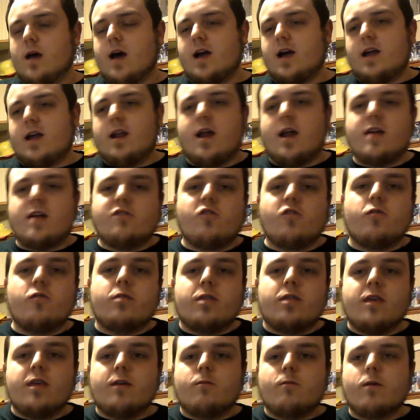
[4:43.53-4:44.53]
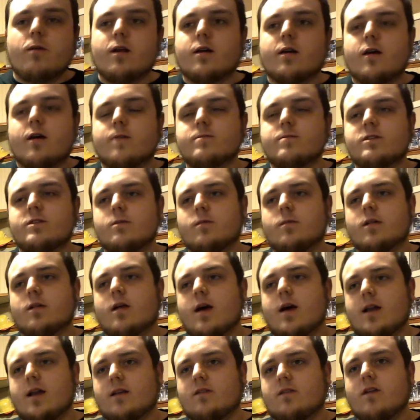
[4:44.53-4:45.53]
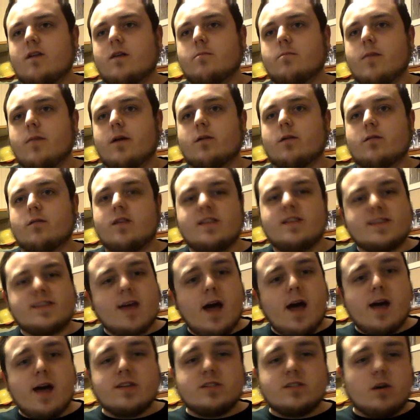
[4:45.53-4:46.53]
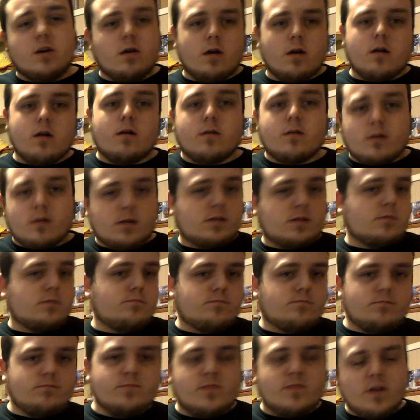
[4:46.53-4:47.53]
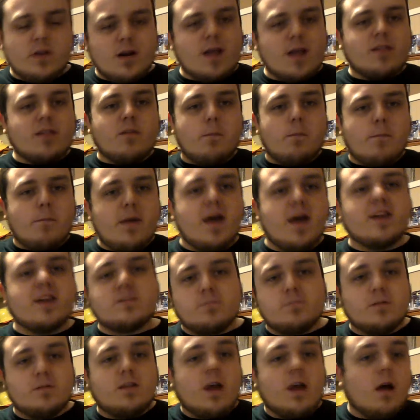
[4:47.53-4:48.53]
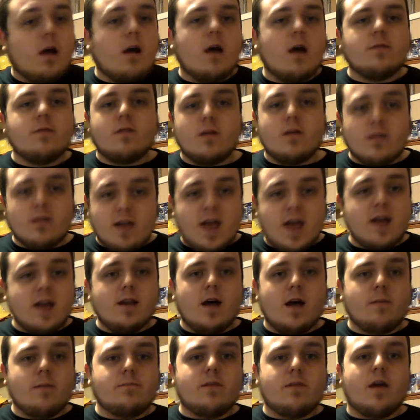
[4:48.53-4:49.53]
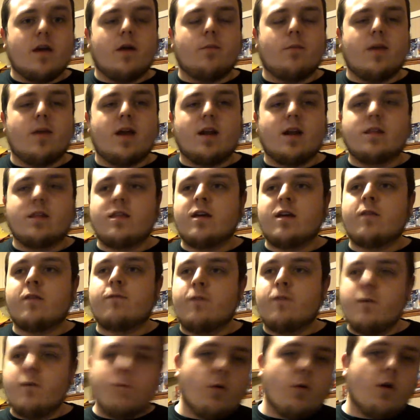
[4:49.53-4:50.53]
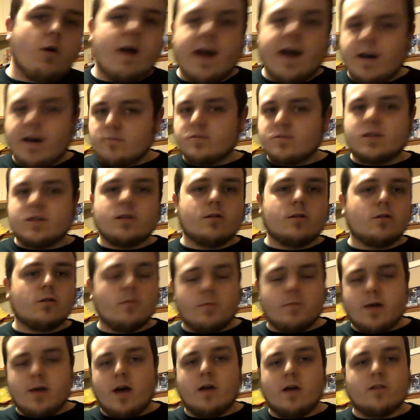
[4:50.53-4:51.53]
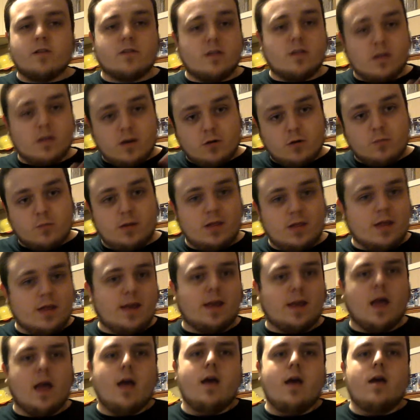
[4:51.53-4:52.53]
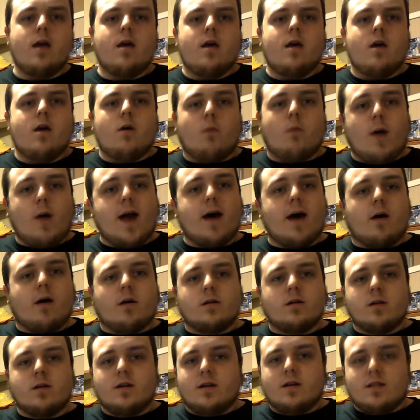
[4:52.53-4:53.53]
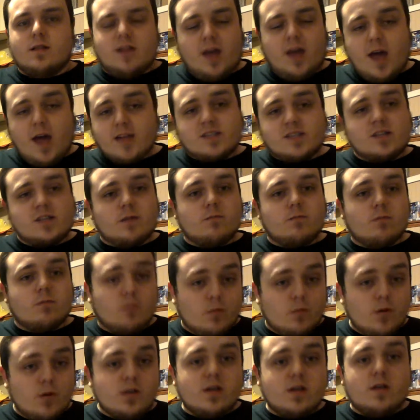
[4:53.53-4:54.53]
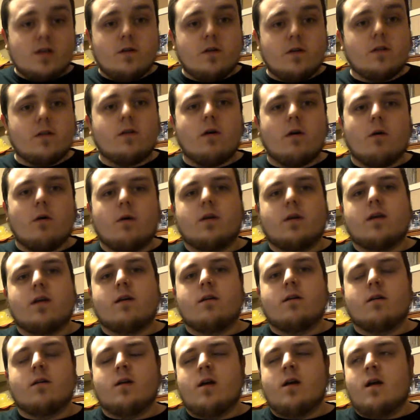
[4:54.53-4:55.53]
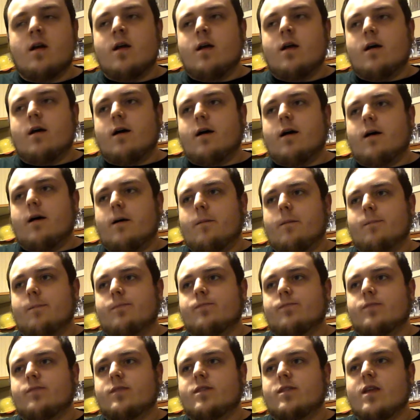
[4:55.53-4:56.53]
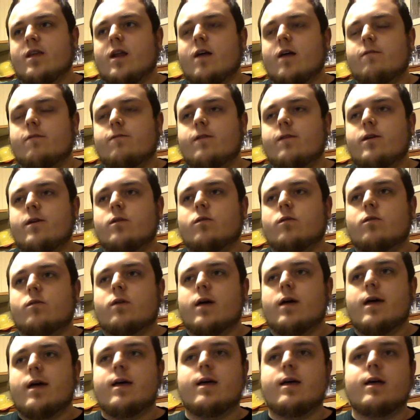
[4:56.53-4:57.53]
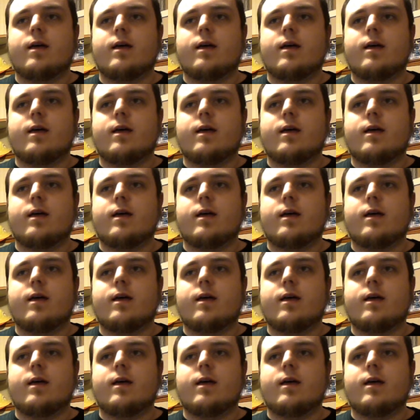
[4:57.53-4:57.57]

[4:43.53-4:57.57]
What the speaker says: I do think when it comes to melodic death metal, these guys they're not the best, but they're getting up there, man. I think a few more albums under their belts, it'll be like, wow, they got something really good going here, that I feel